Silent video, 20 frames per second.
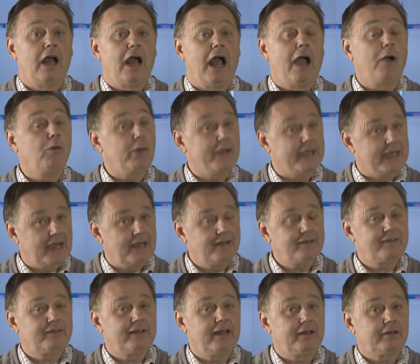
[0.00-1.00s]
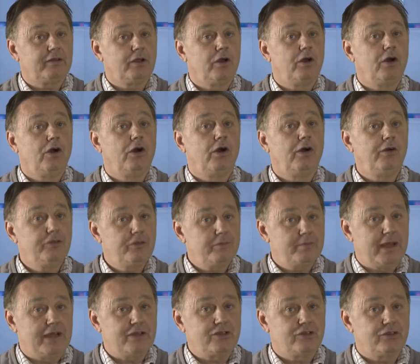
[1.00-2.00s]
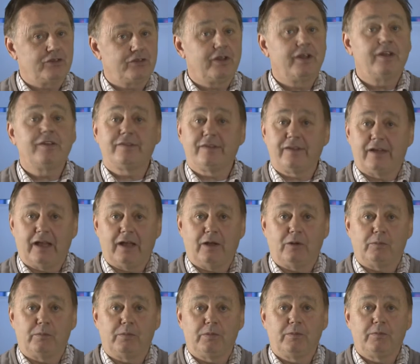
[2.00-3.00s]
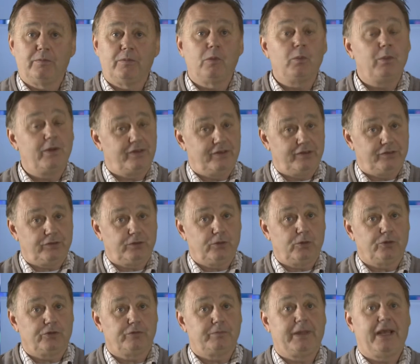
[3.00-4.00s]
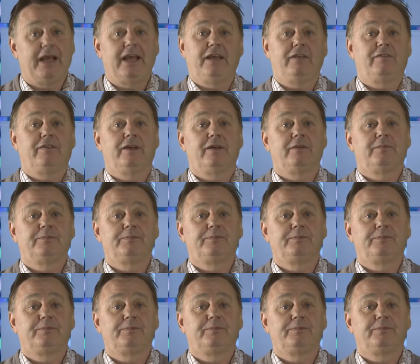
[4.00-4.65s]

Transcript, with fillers: And we can set other measures to help with this sort of behaviour.